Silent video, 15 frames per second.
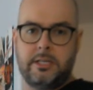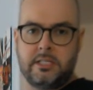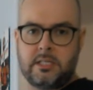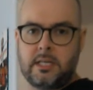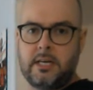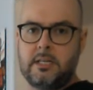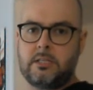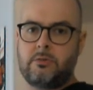
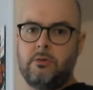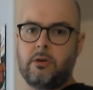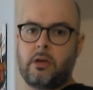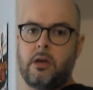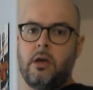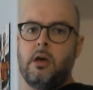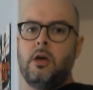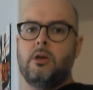says, Look,
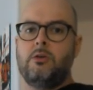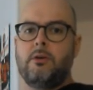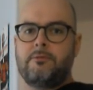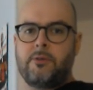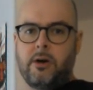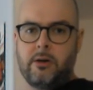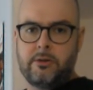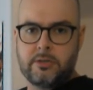you have
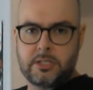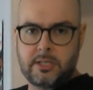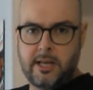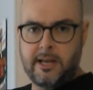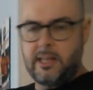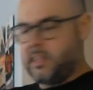to understand